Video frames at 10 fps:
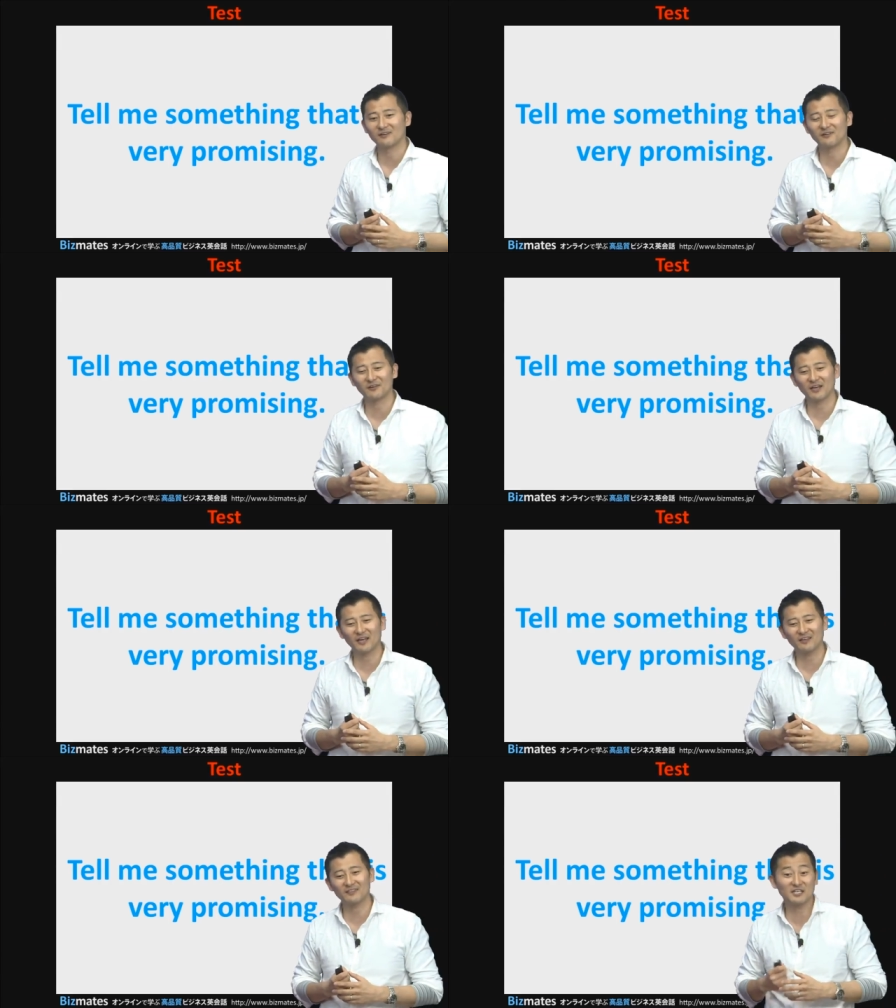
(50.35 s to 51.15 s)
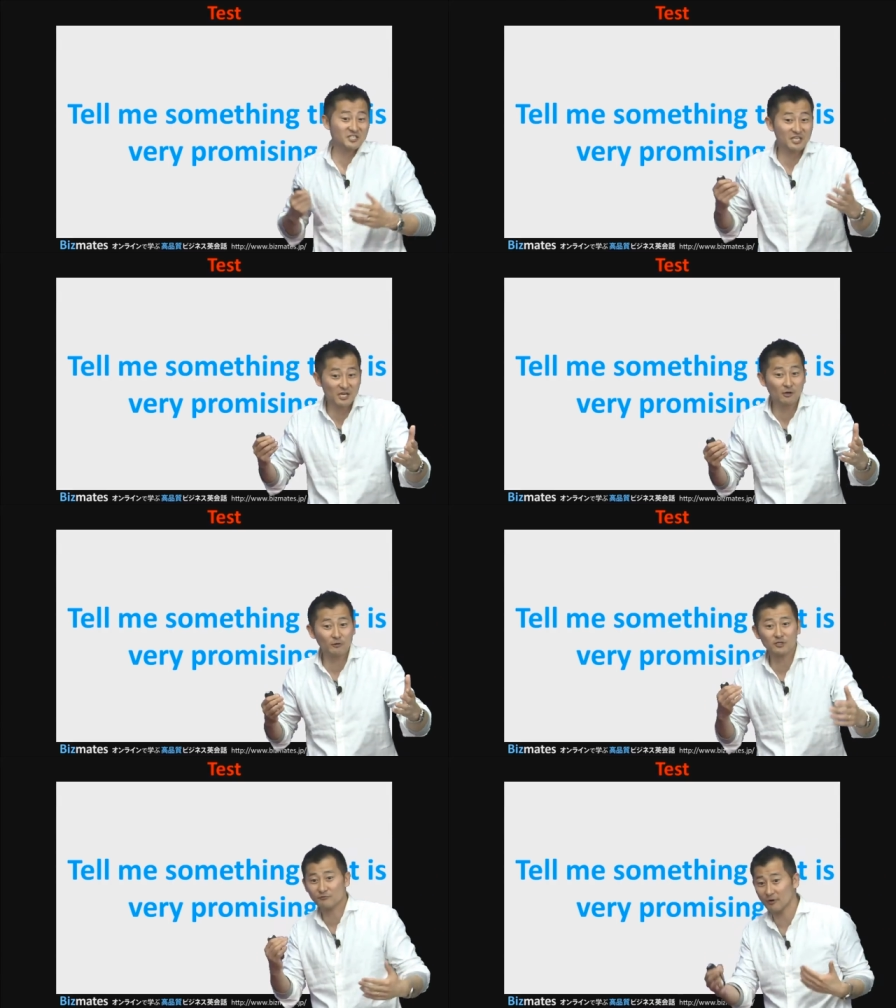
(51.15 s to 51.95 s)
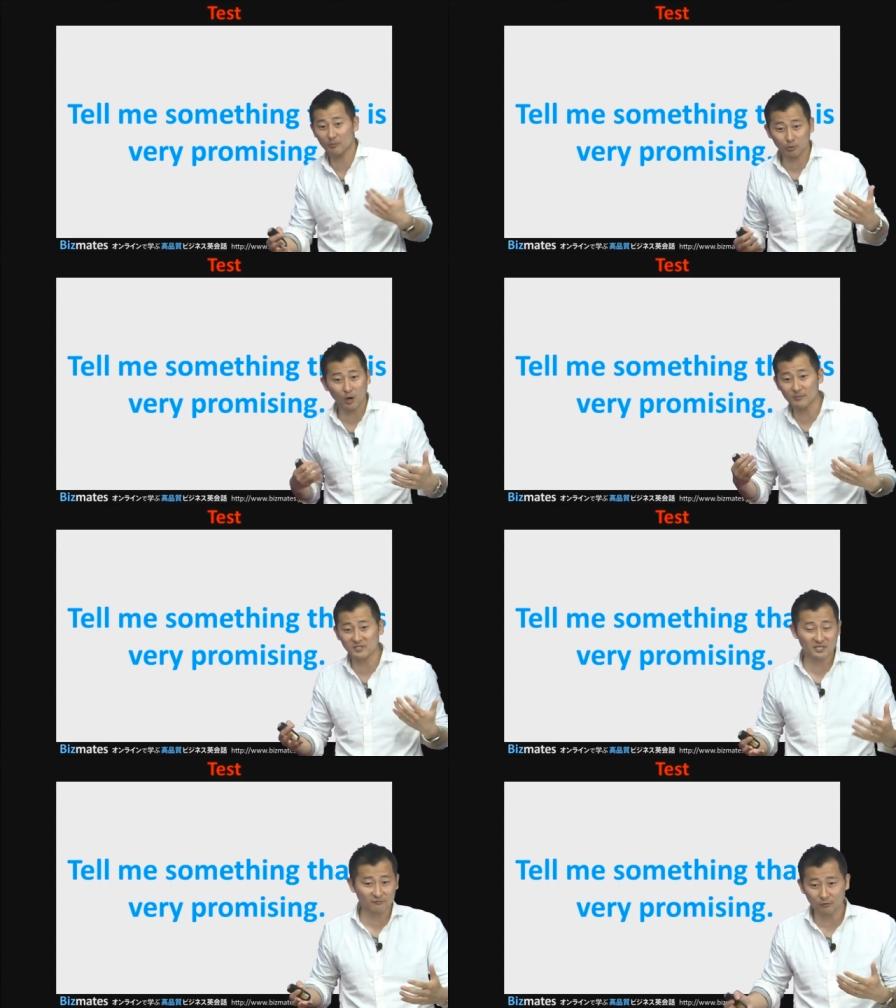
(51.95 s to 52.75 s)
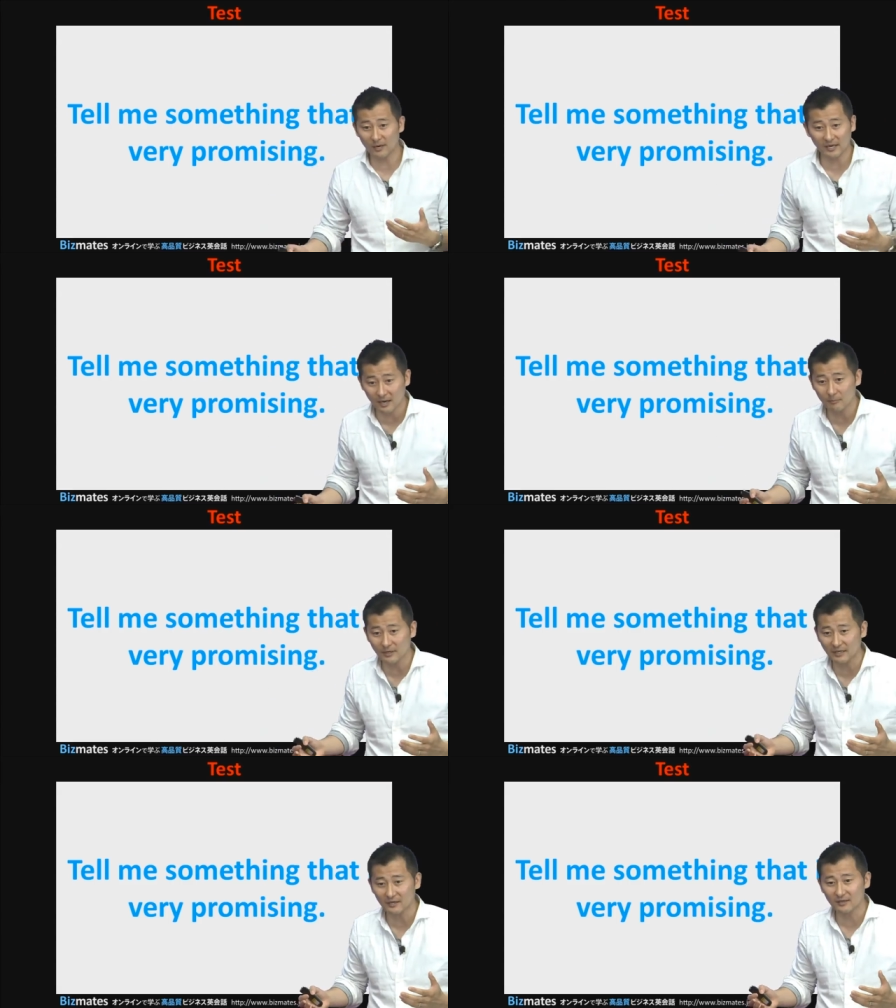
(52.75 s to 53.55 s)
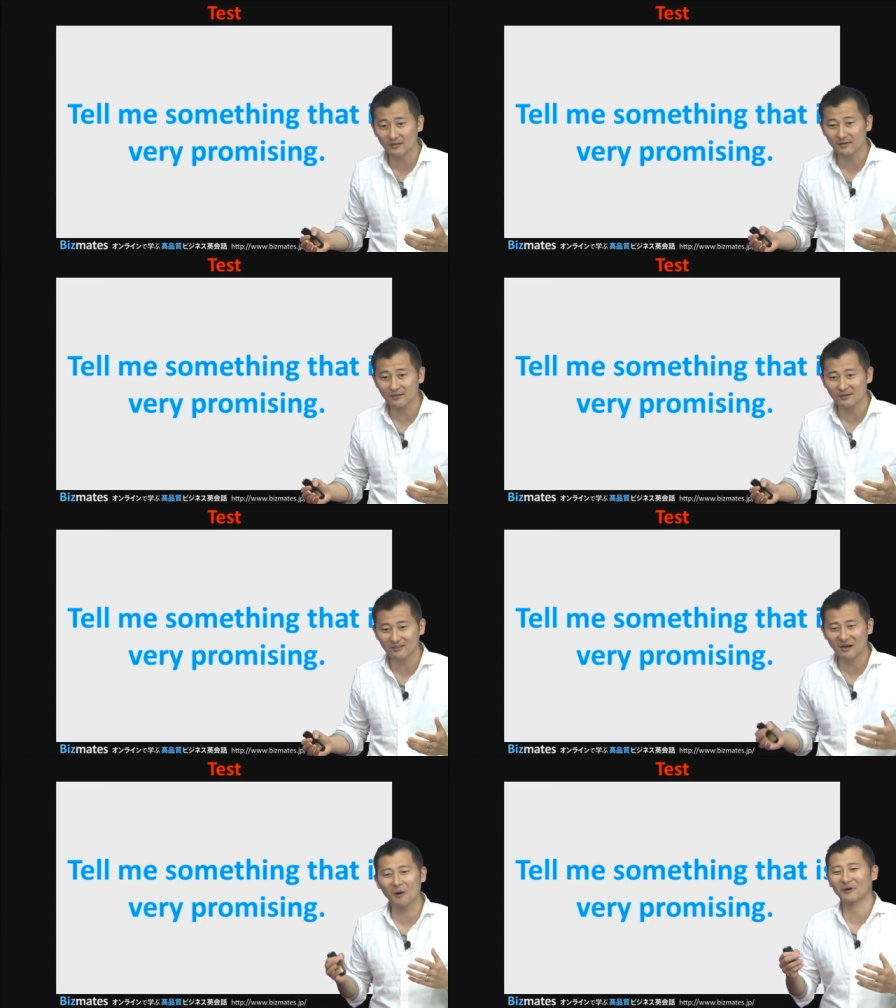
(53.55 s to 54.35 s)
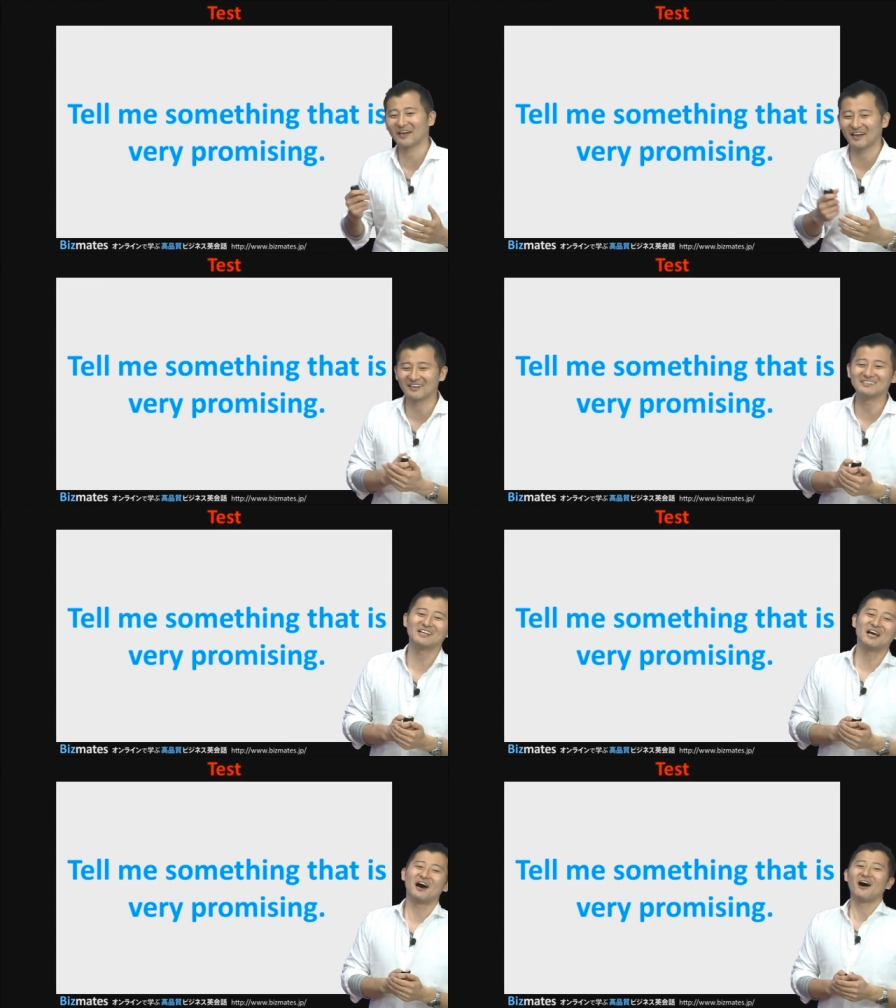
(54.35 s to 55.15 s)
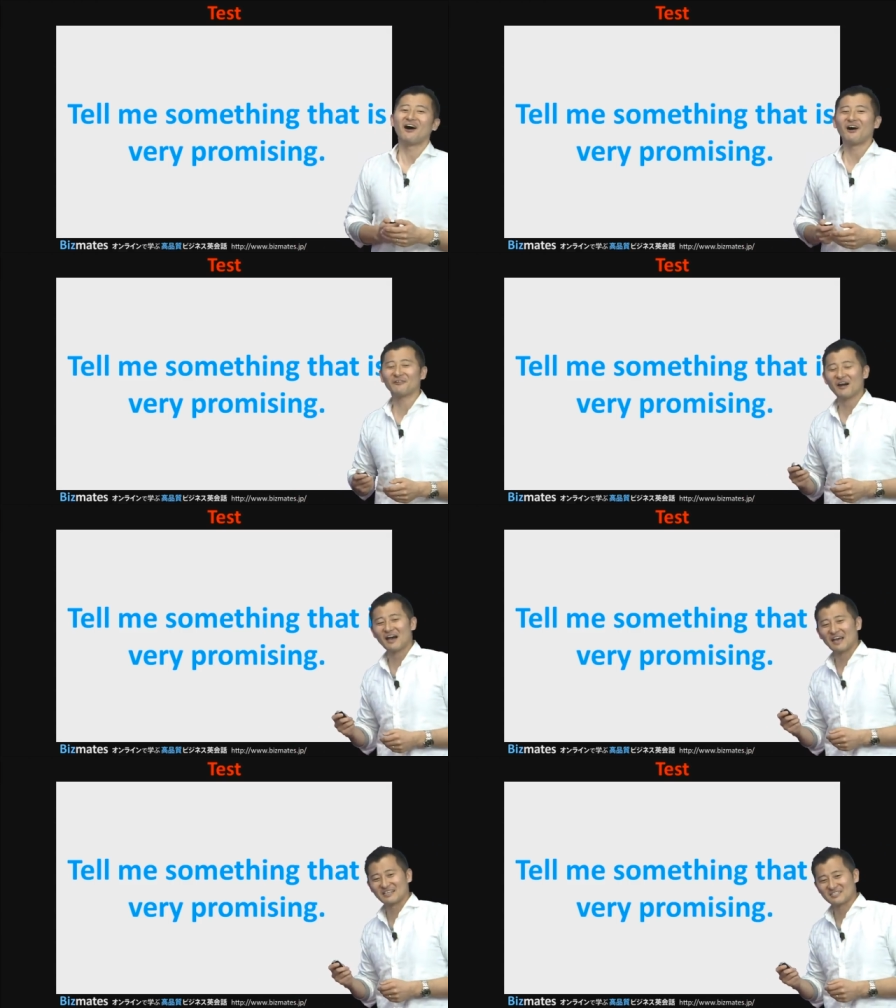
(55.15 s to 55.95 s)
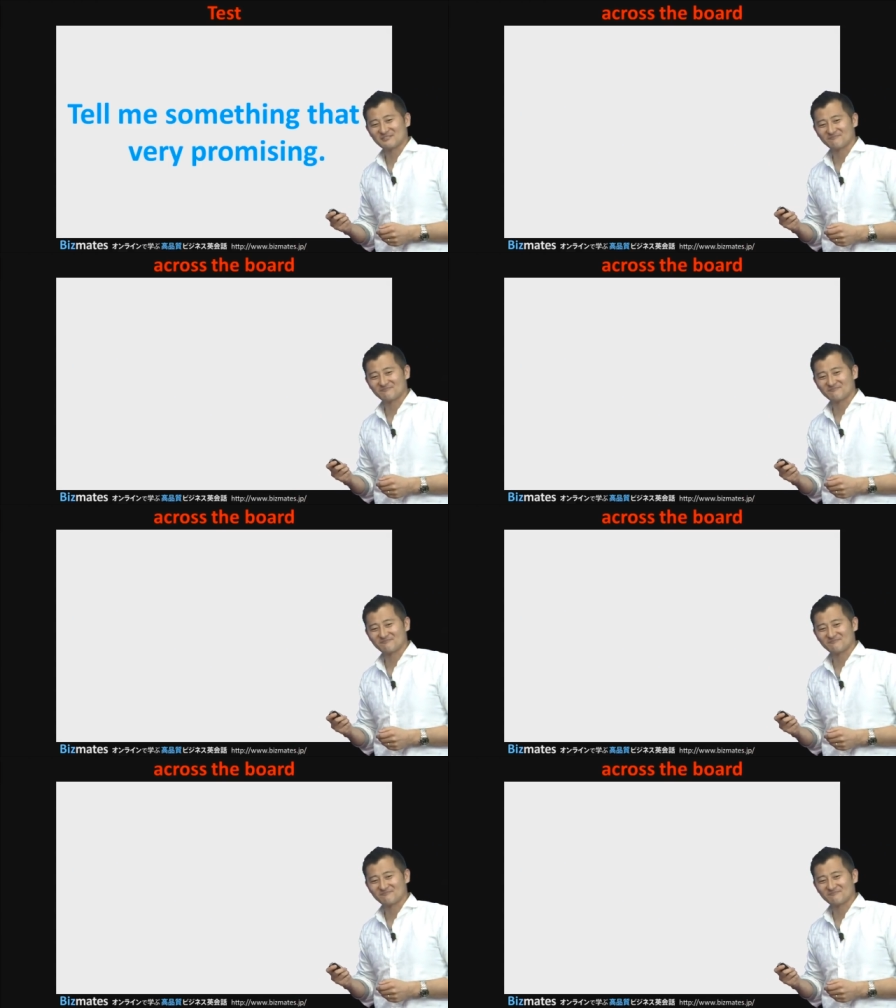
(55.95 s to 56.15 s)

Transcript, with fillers: Okay? This year is very promising for my company. Okay. All right.